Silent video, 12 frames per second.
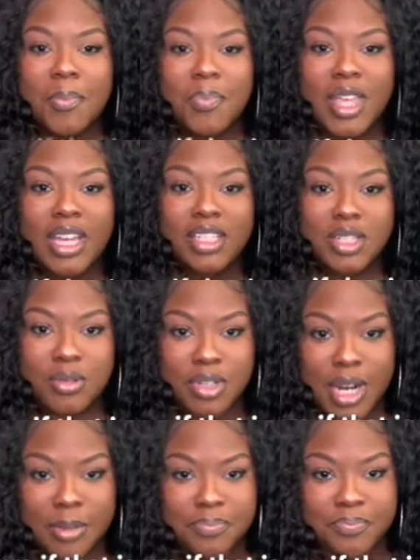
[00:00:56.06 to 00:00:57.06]
It is
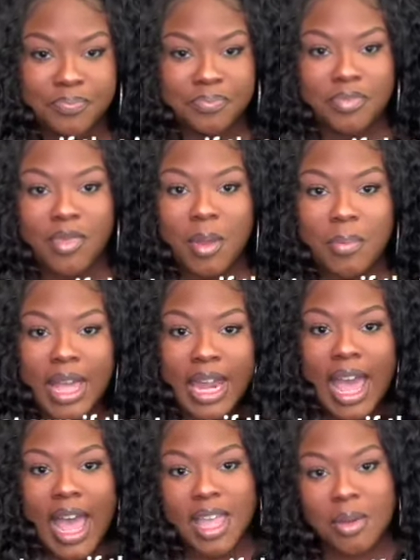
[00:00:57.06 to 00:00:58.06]
Outre. But
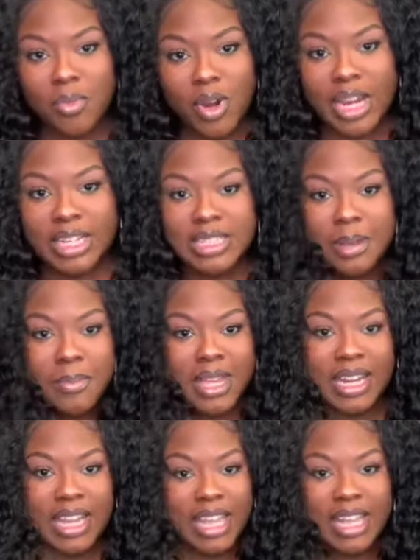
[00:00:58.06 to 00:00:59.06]
I am wearing
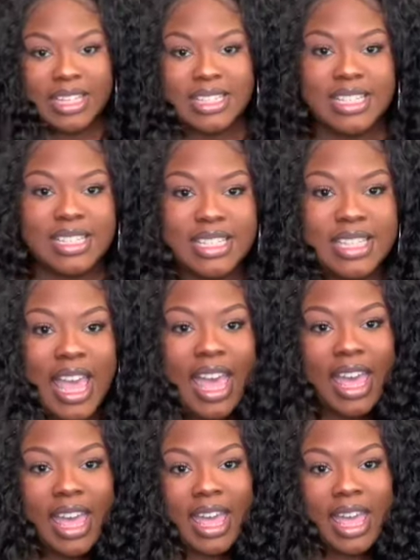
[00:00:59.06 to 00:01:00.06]
Dominica
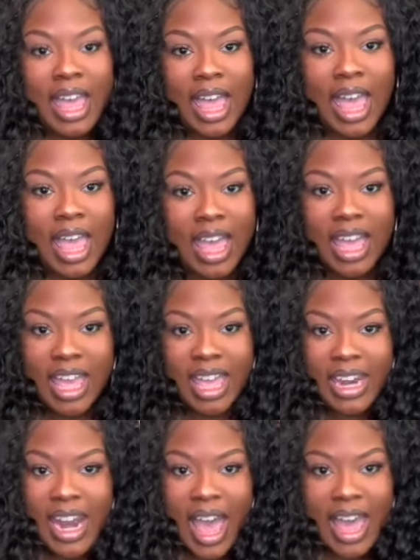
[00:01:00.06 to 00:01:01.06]
today
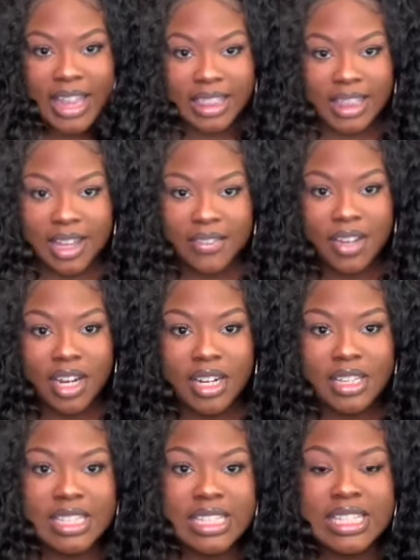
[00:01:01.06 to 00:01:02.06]
and I love her.
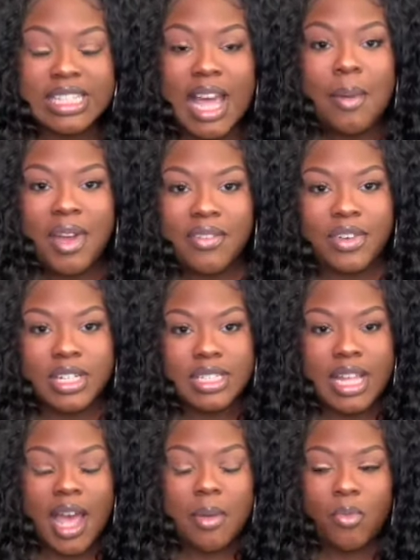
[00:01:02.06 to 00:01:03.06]
This is not my first
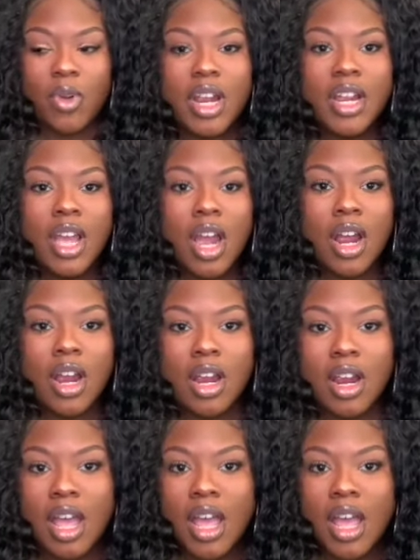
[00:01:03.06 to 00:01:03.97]
time wearing her.